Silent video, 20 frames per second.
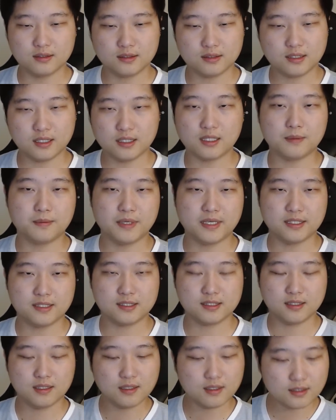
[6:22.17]
database,
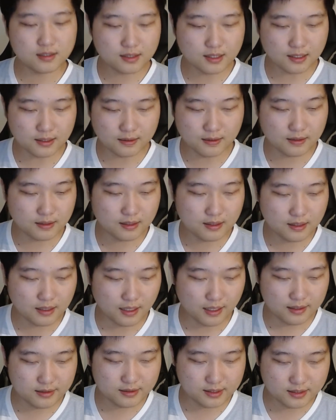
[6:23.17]
then
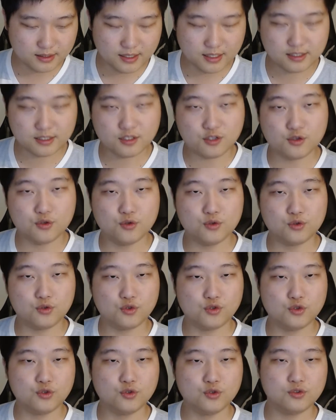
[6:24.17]
I suggest you
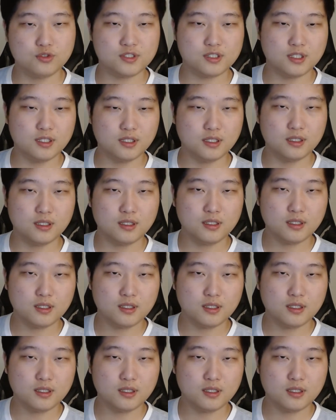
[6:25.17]
to use the